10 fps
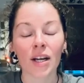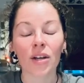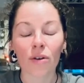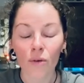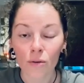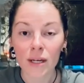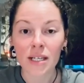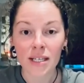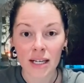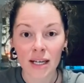Always
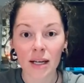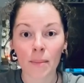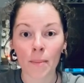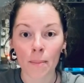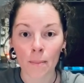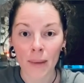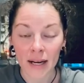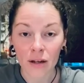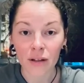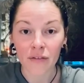seek
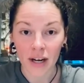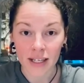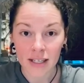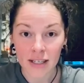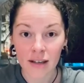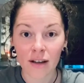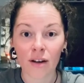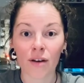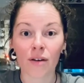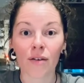medical advice
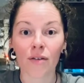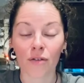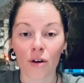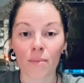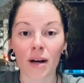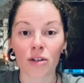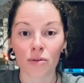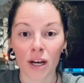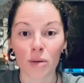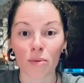from a
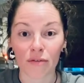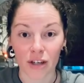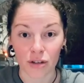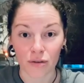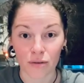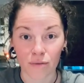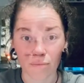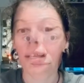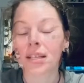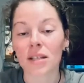trained professional.
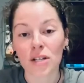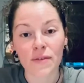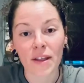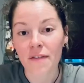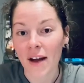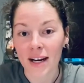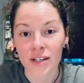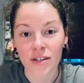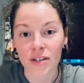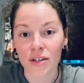There's lots of other
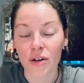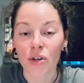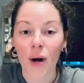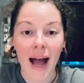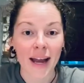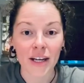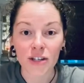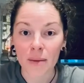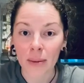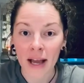factors. Your age can
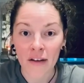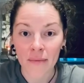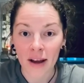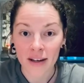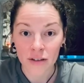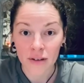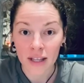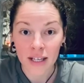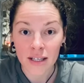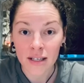play a factor in
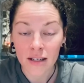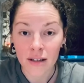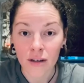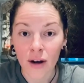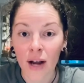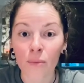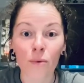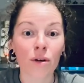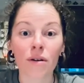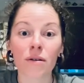this. I
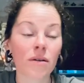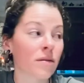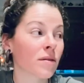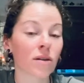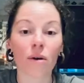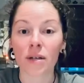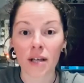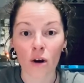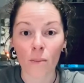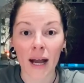wouldn't go and
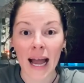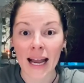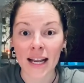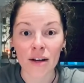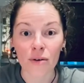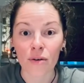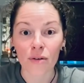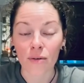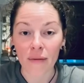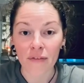tell my 80-year-old
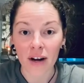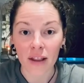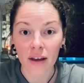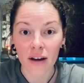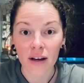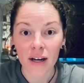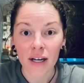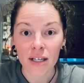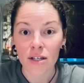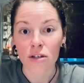grandfather
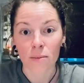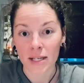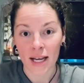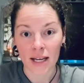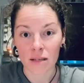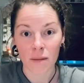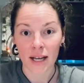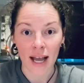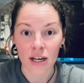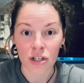to stop taking his
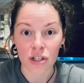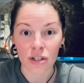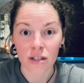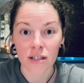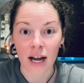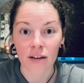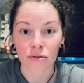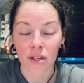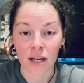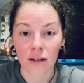medication and start
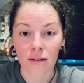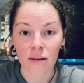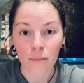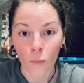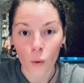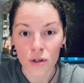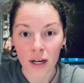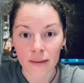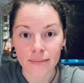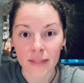drinking water
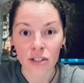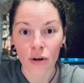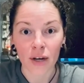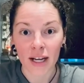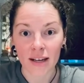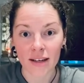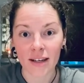and don't eat.